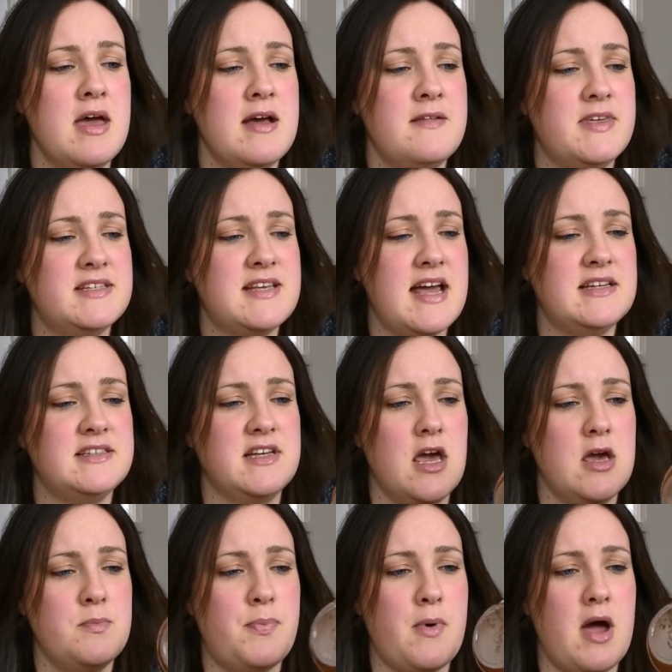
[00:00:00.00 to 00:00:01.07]
This hand
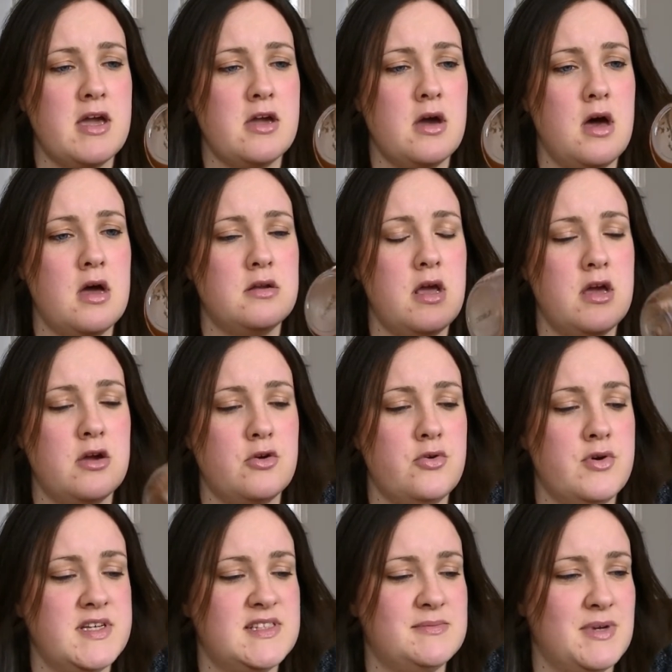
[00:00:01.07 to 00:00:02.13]
soap I got at
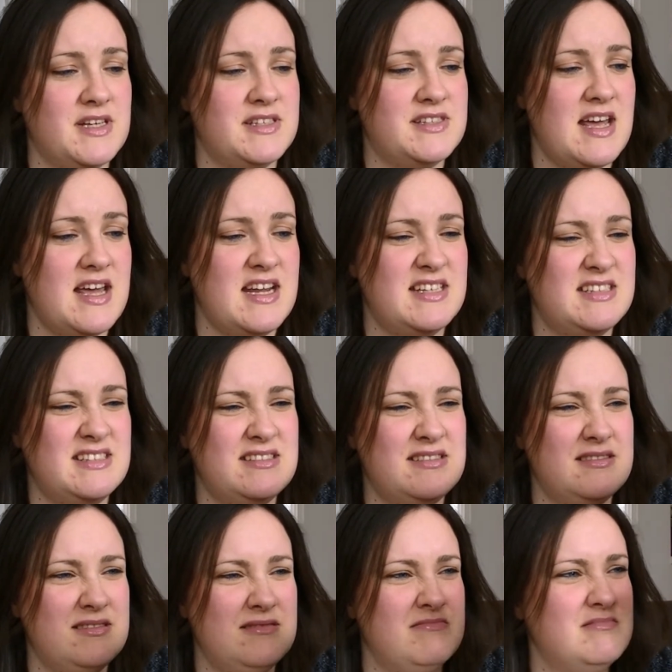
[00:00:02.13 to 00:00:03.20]
Christmas, and it's
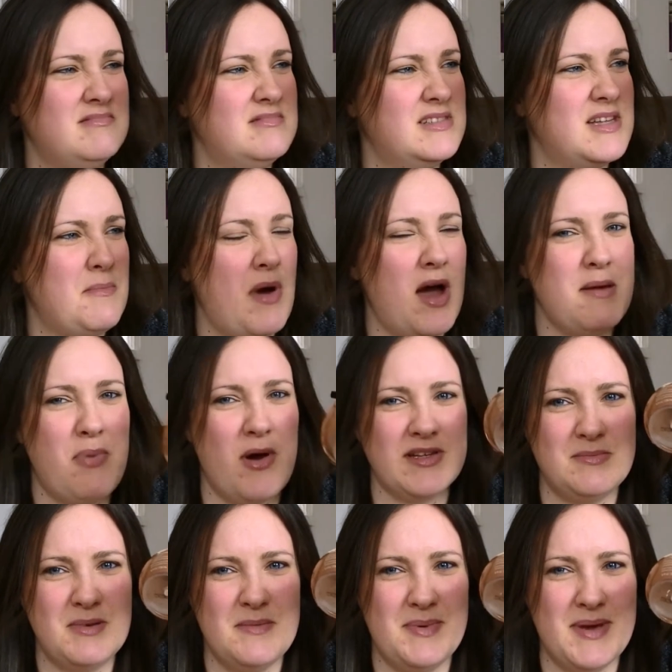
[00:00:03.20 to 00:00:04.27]
there might
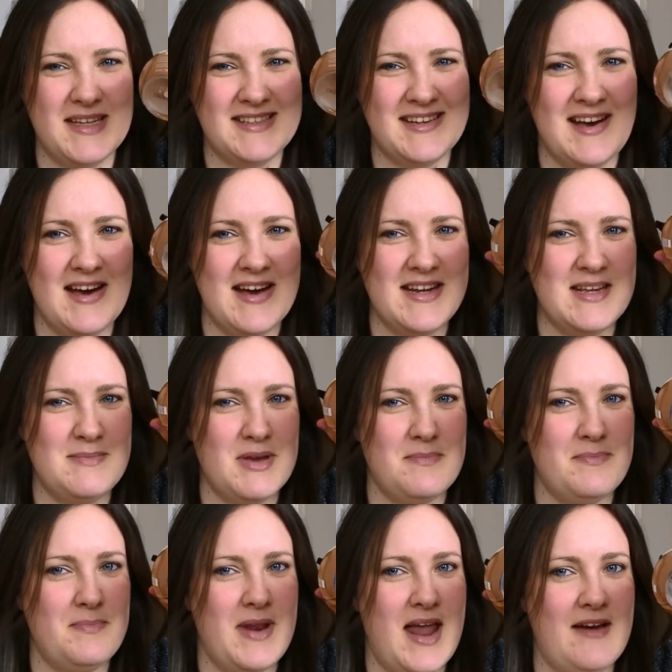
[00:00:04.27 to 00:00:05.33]
possibly be a tiny
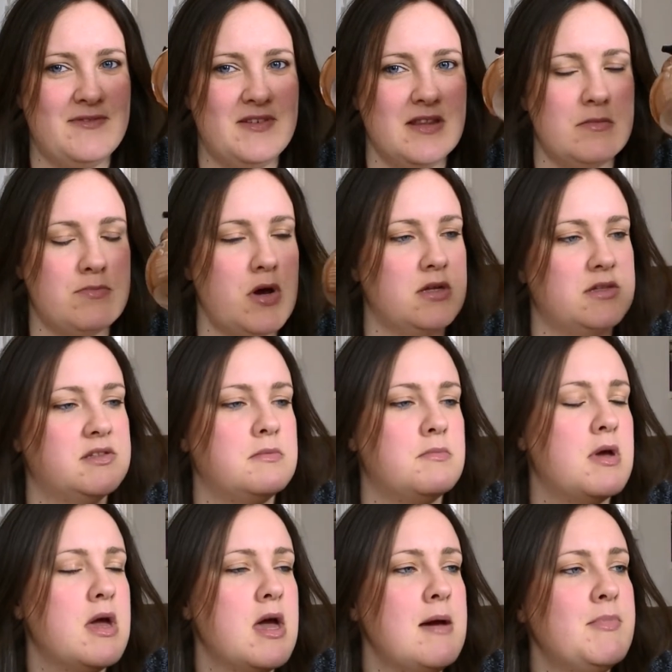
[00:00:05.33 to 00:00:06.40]
bit left in the
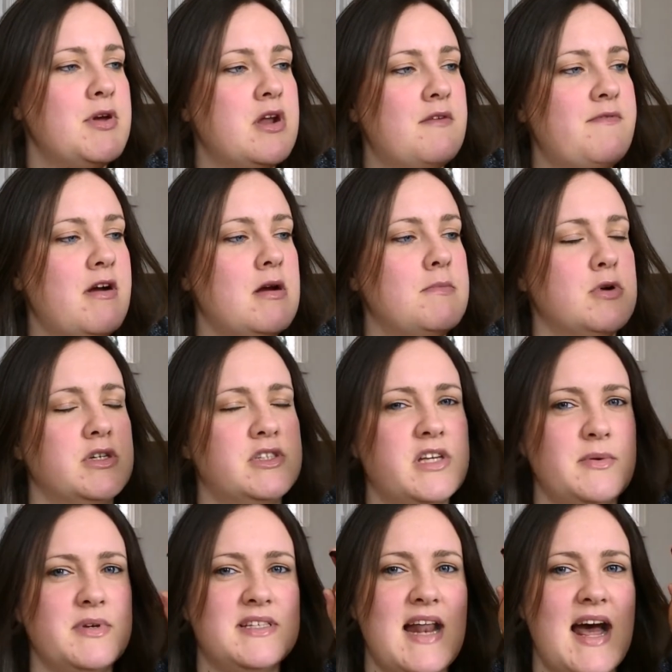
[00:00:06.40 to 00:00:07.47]
bottom, but not very much.
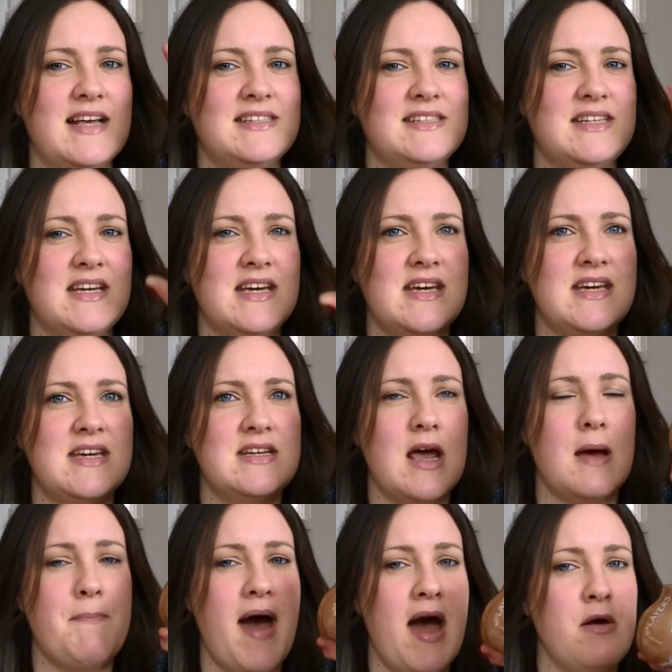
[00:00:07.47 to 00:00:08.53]
So it's lasted
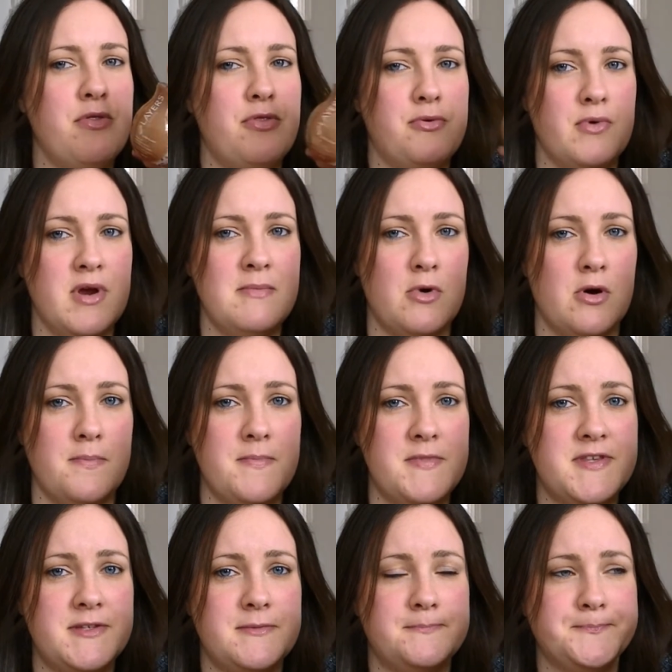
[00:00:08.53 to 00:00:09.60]
about 3
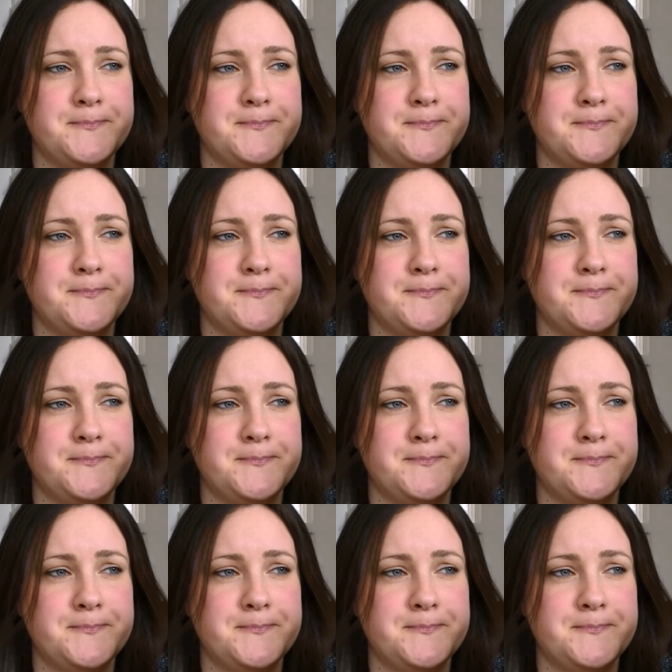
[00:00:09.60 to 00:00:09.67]
months.